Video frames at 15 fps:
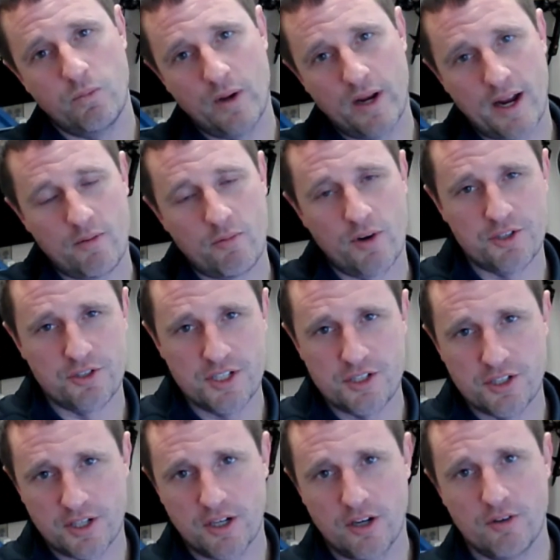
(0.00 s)
when I originally
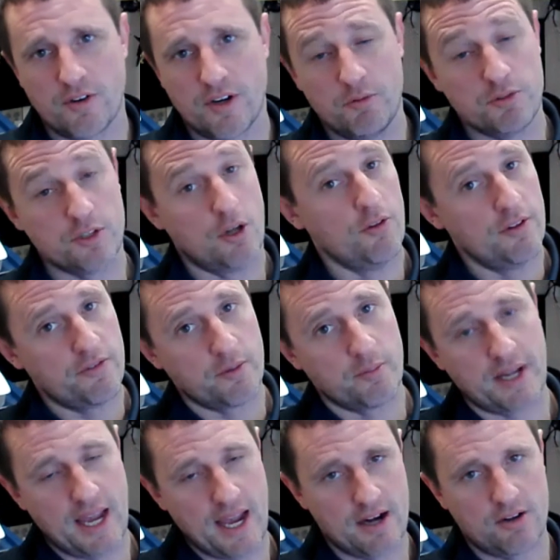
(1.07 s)
took it over, it was only for
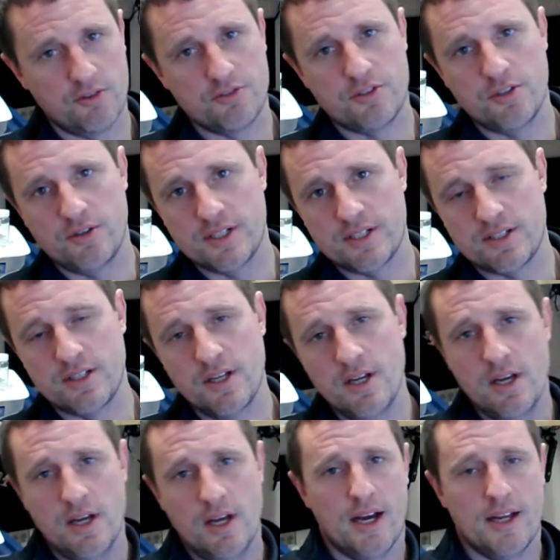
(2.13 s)
mechanical students.
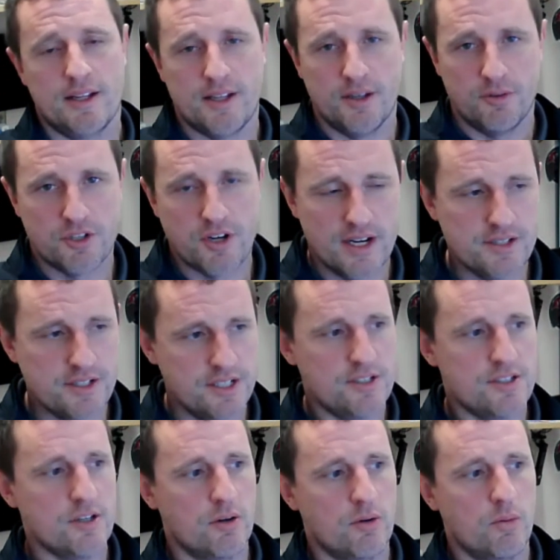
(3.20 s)
I thought that was crazy,
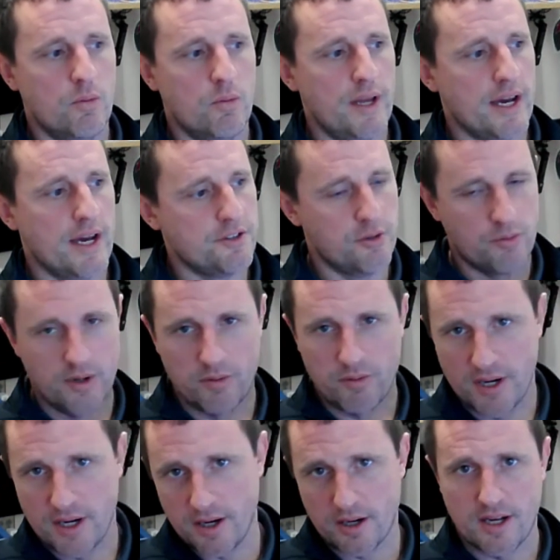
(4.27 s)
so we actually
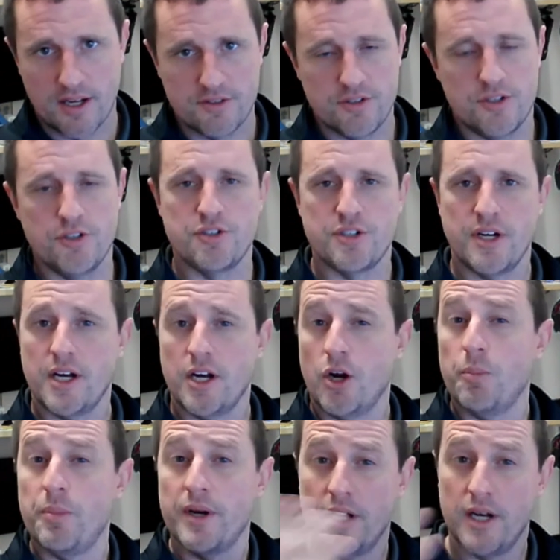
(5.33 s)
reread our constitution and then
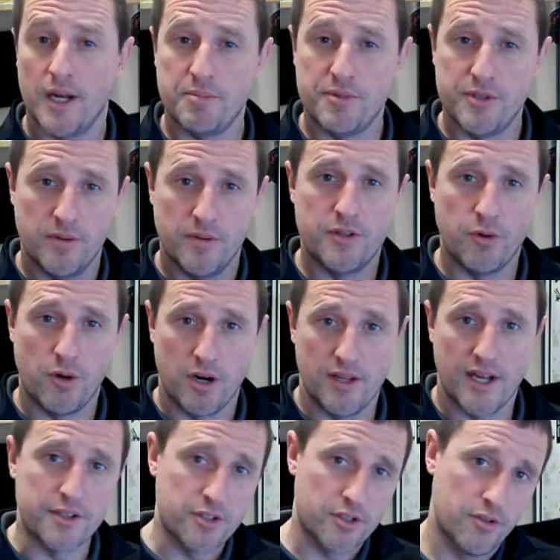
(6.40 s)
opened it up to our
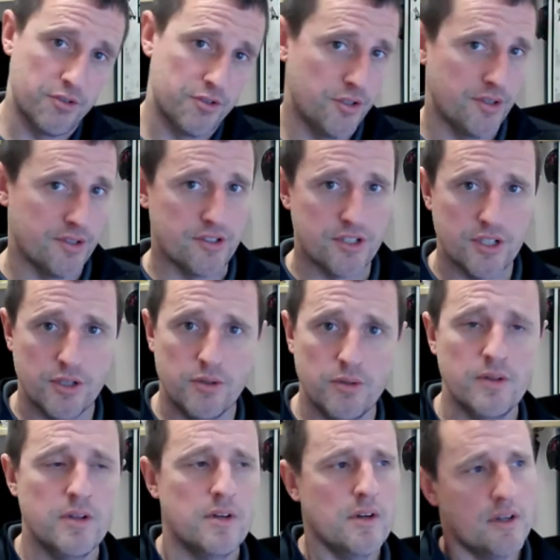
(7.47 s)
electrical students
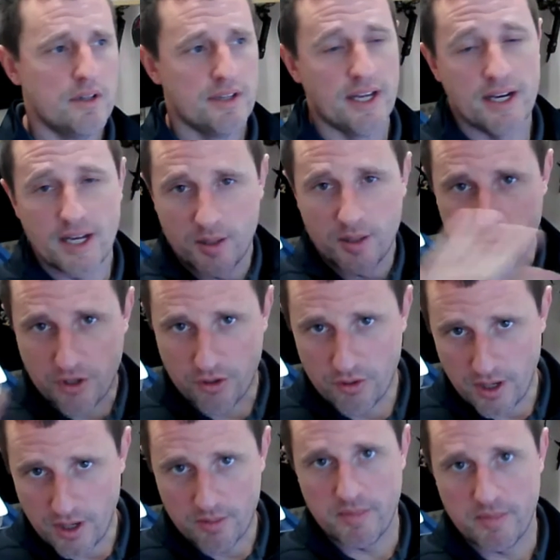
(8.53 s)
too. That helped
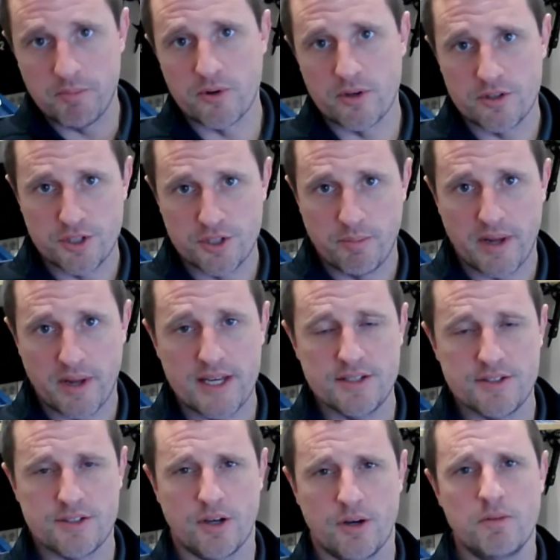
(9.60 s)
grew our membership
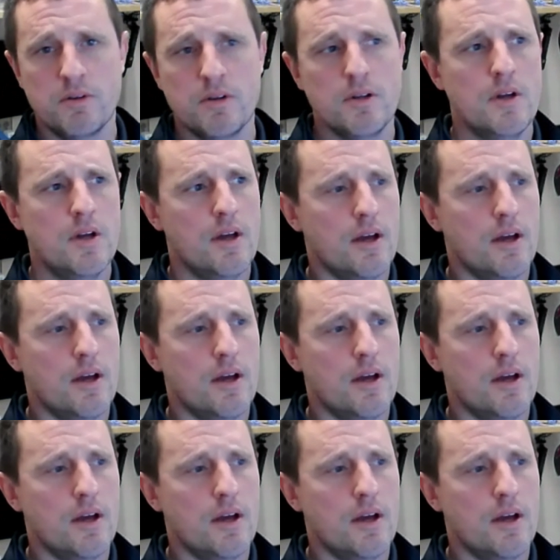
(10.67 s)
base. So